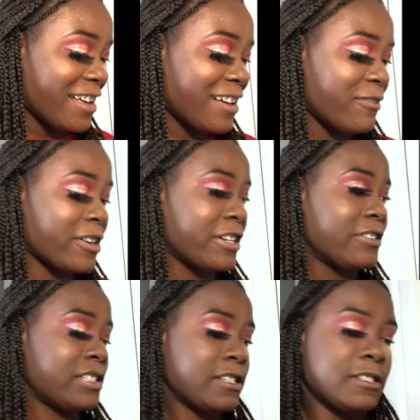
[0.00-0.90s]
We're gonna
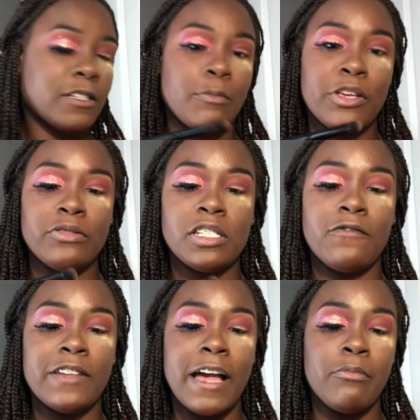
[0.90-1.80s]
use this. So I'm gonna use this
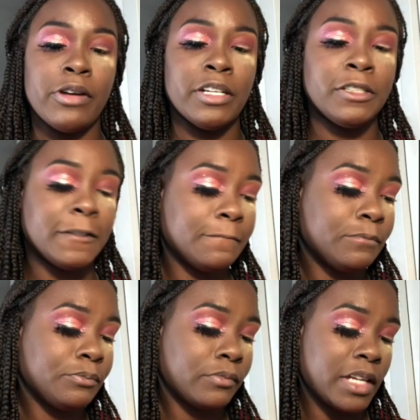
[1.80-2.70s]
flat brush
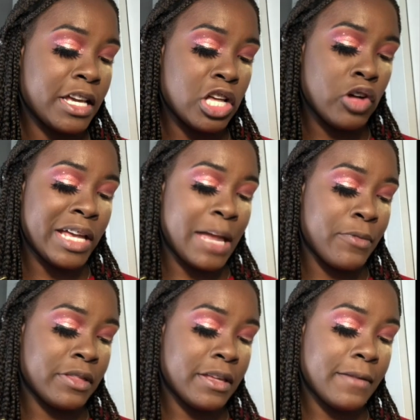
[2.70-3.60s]
and go in
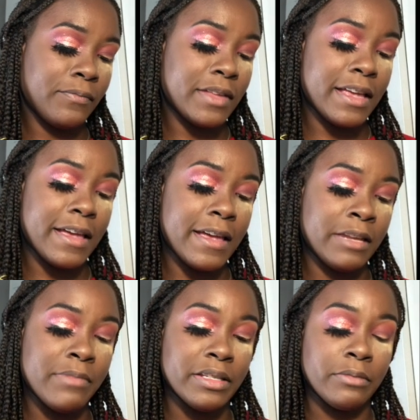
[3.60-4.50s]
with
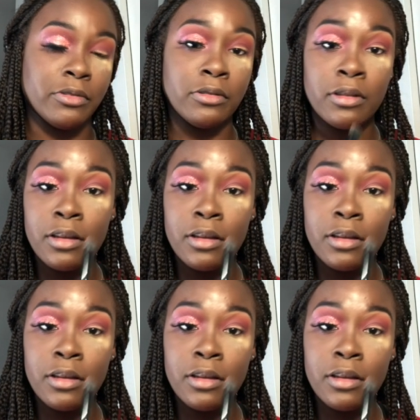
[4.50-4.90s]
Admissible.